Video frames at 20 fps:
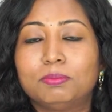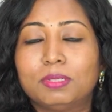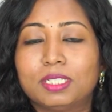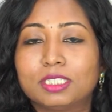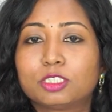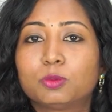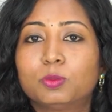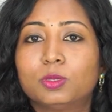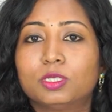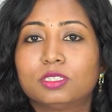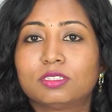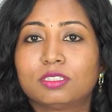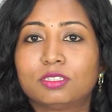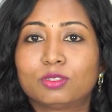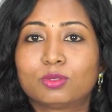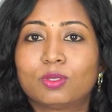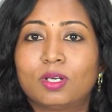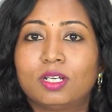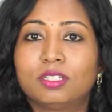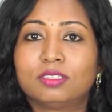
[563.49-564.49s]
best
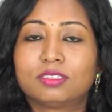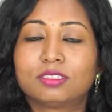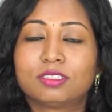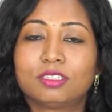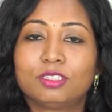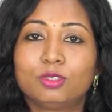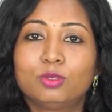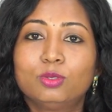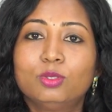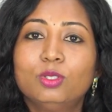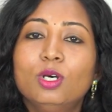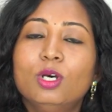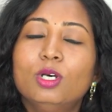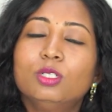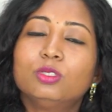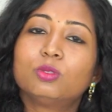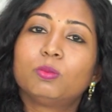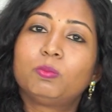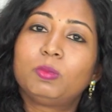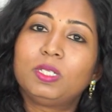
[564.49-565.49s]
person to answer you.
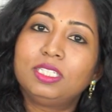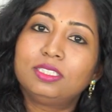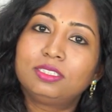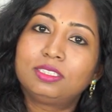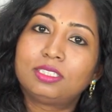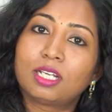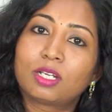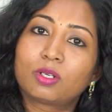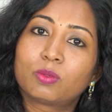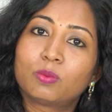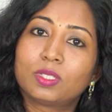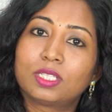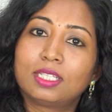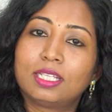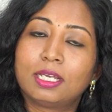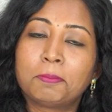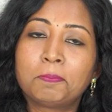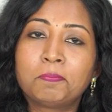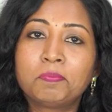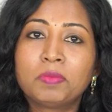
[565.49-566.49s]
So please check with
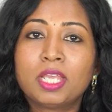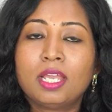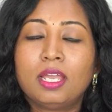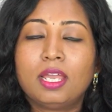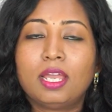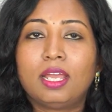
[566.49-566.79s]
them.